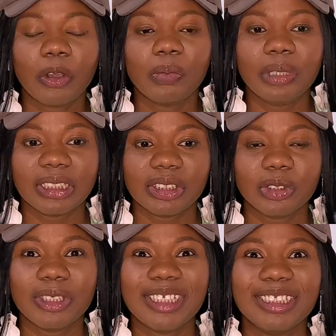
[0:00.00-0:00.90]
God
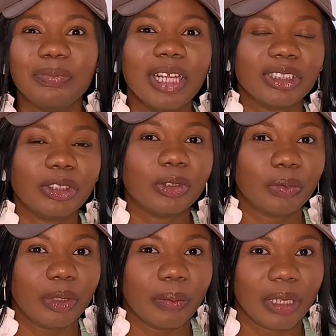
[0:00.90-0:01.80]
blesses you, He's blessing you
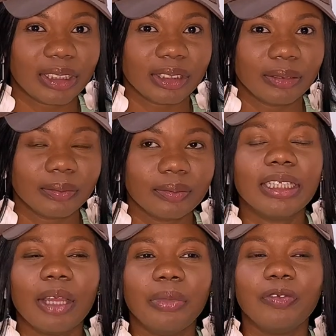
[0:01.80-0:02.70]
to be a blessing.
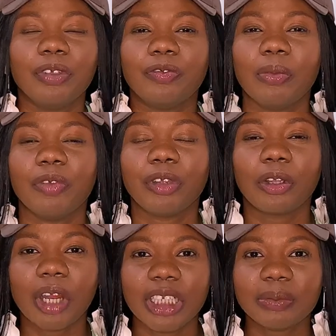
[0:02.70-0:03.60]
It can be in form of
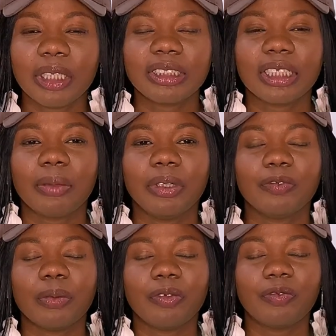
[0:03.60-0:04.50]
encouragement, it can be in
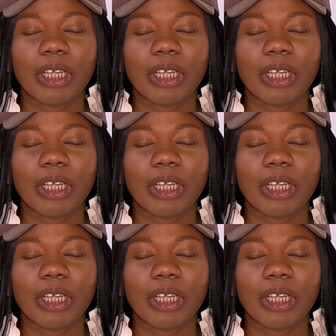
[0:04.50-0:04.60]
form of